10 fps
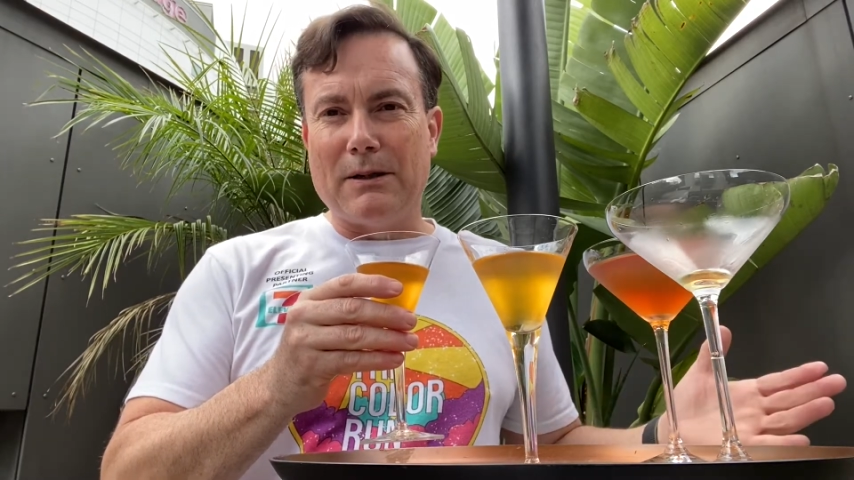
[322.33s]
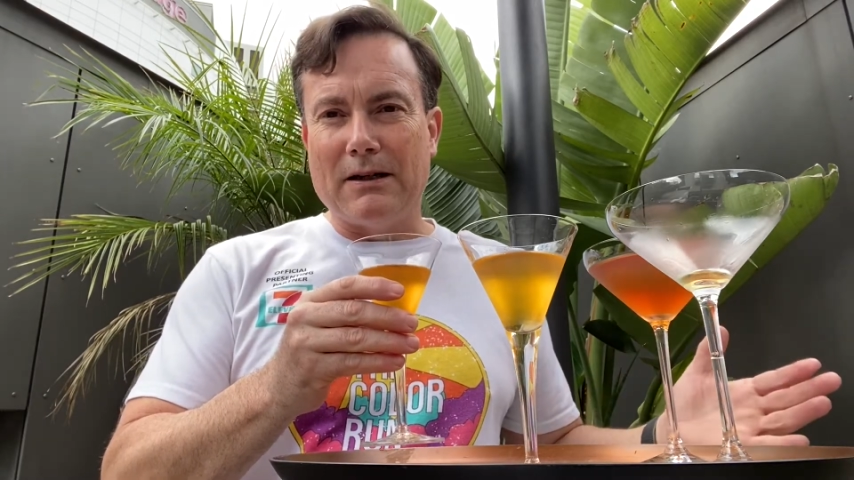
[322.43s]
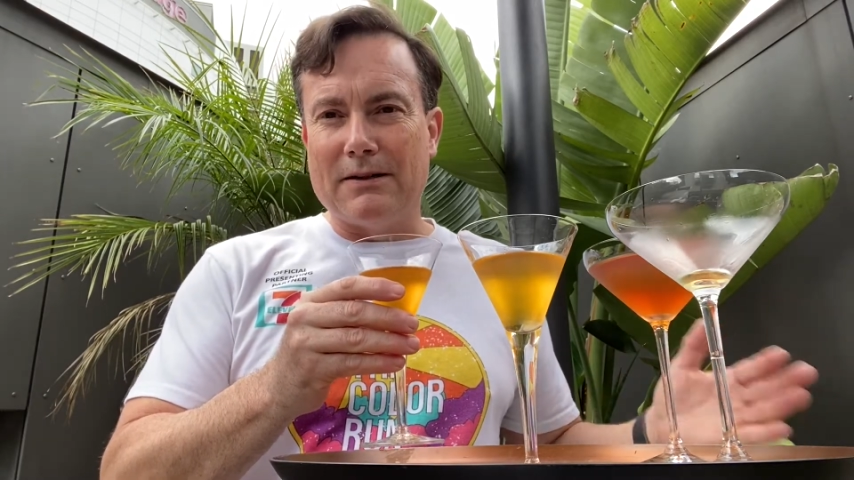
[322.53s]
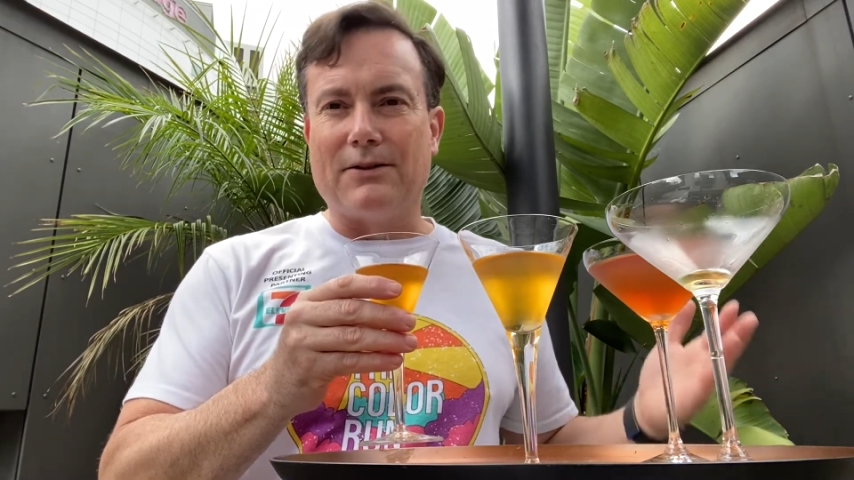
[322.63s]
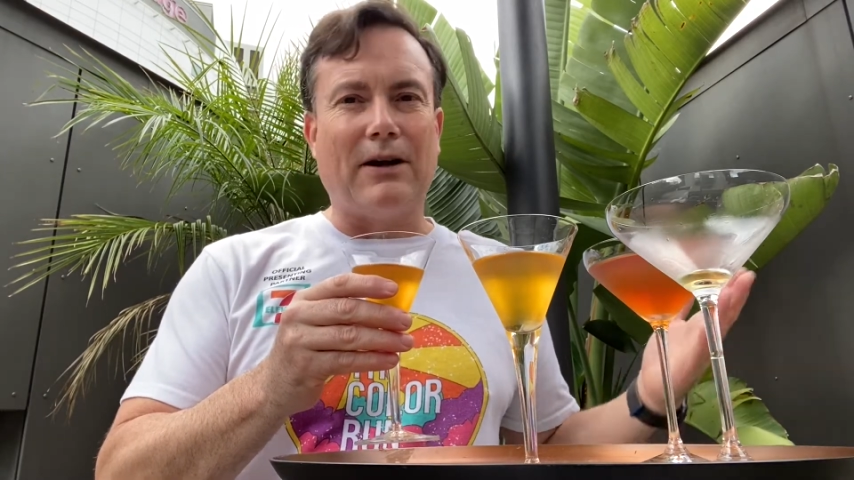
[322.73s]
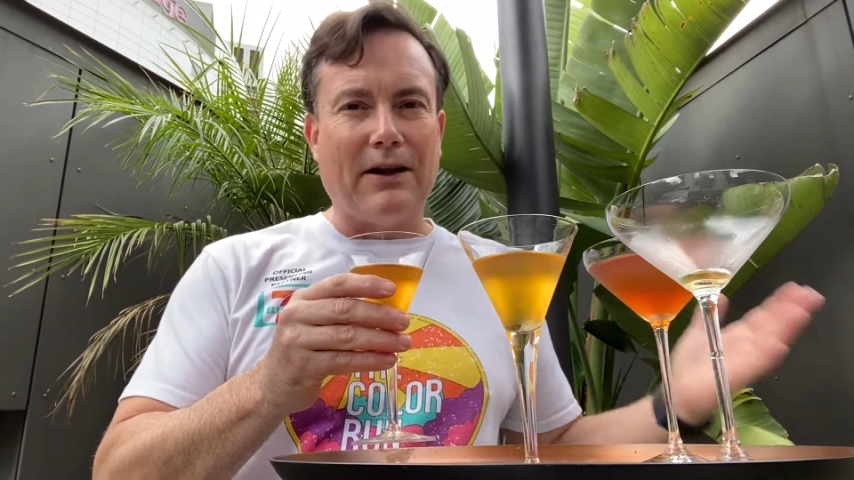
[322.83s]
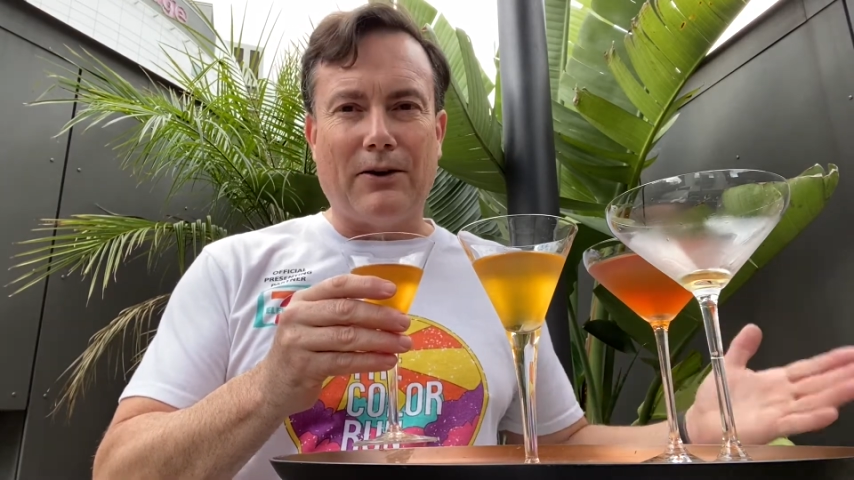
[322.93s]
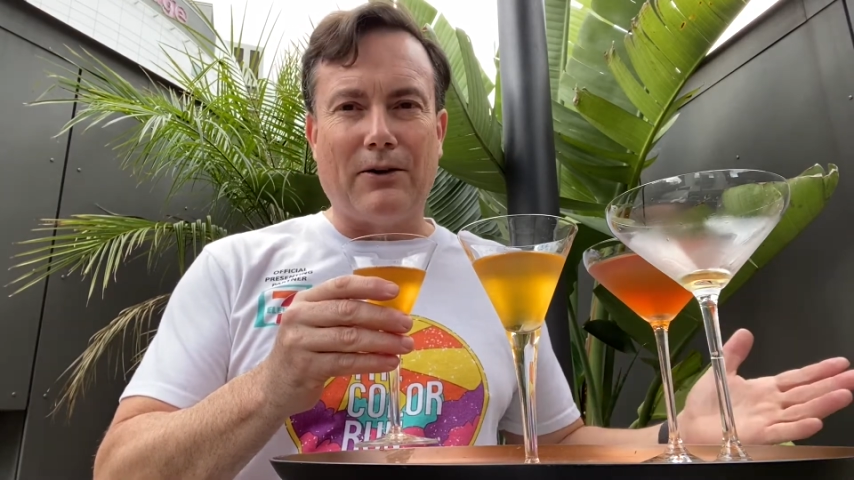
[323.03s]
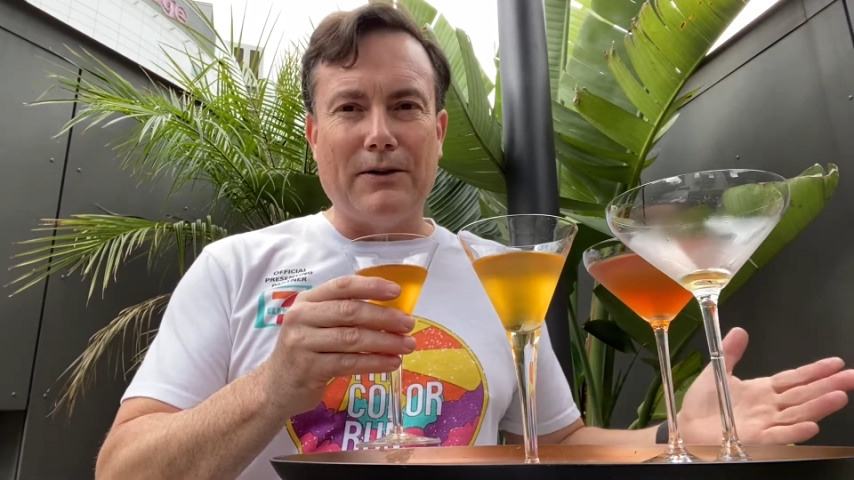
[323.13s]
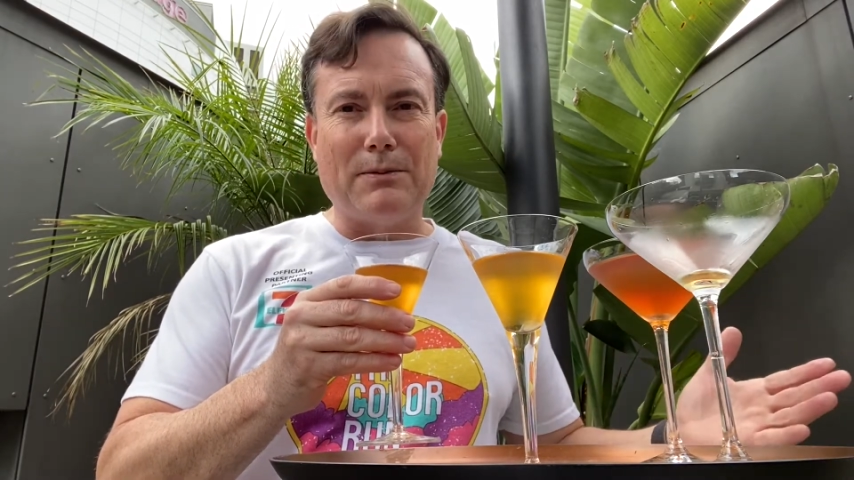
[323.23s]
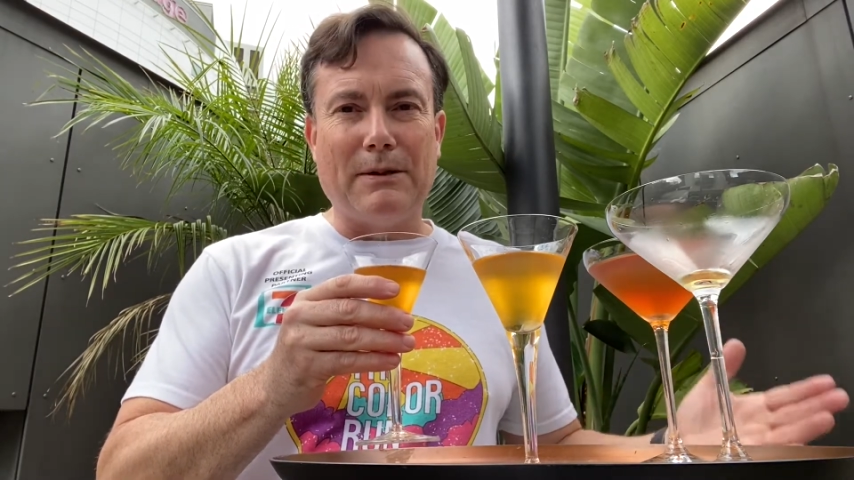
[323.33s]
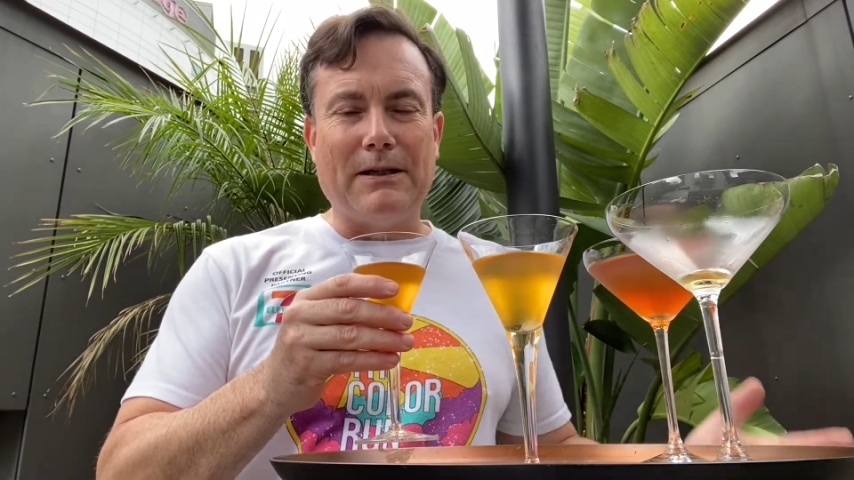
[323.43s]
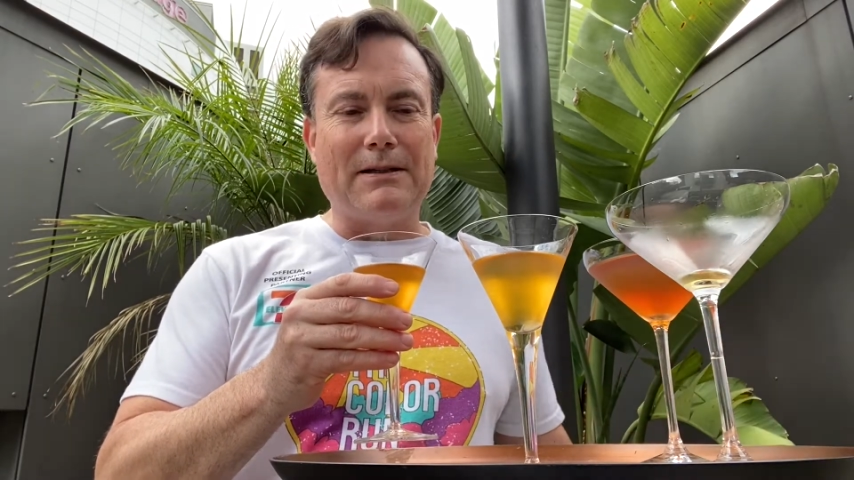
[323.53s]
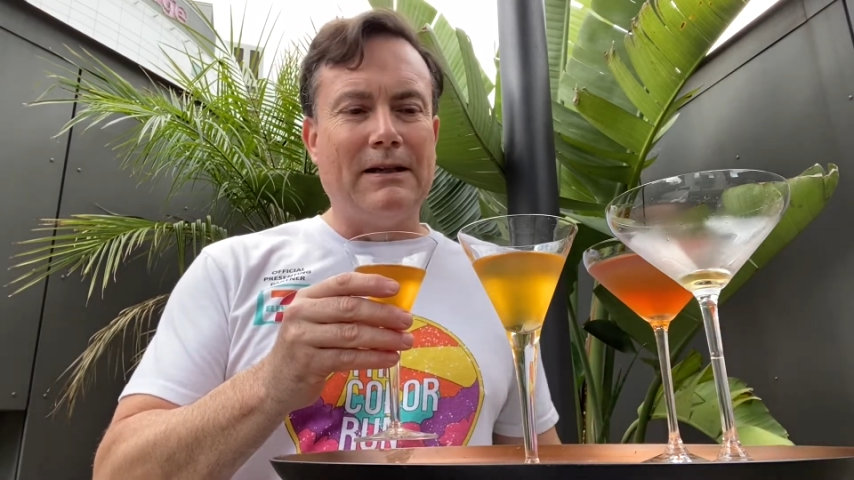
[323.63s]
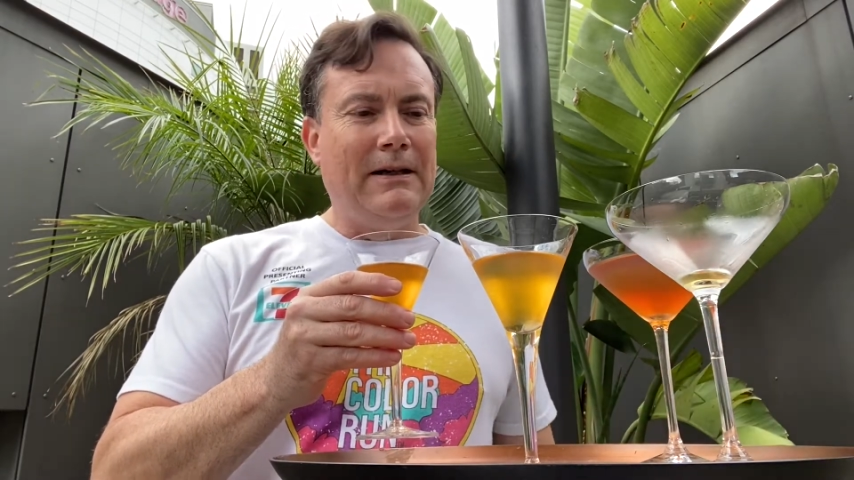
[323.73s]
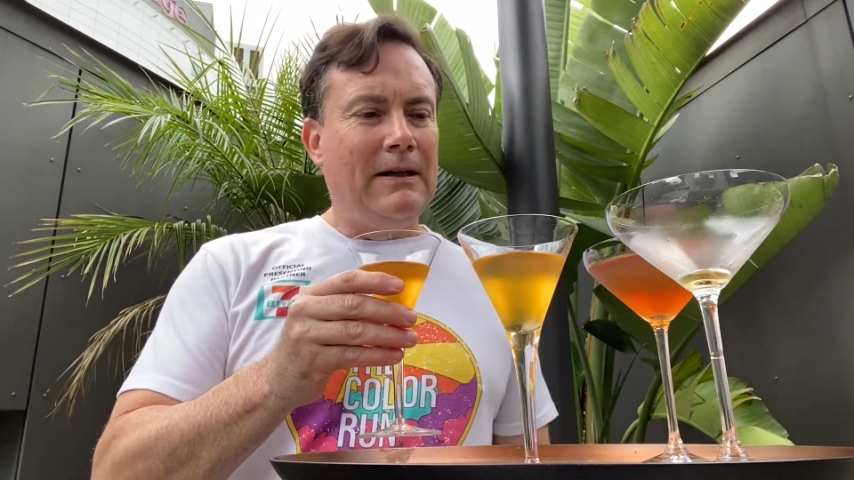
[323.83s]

bitters or other orange bitters.